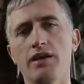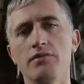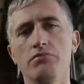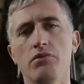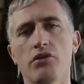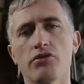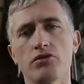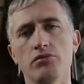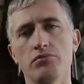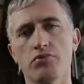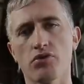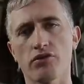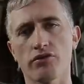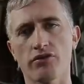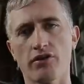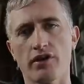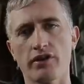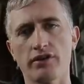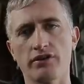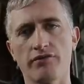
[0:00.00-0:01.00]
a muzzle bore
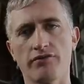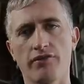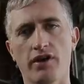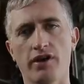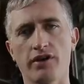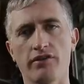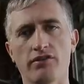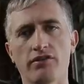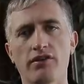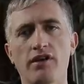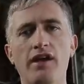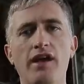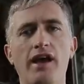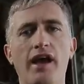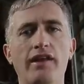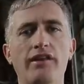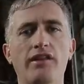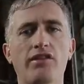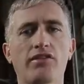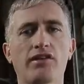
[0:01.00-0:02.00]
sight device,
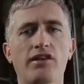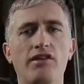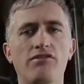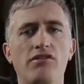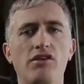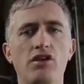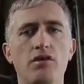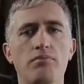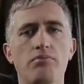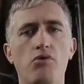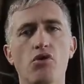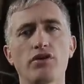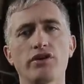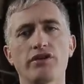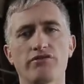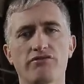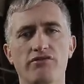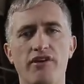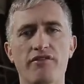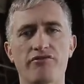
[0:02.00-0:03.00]
and this gives you a
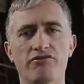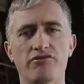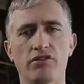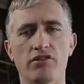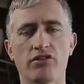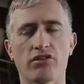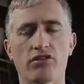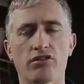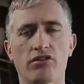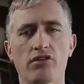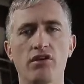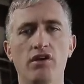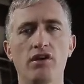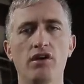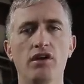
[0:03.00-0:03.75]
point of reference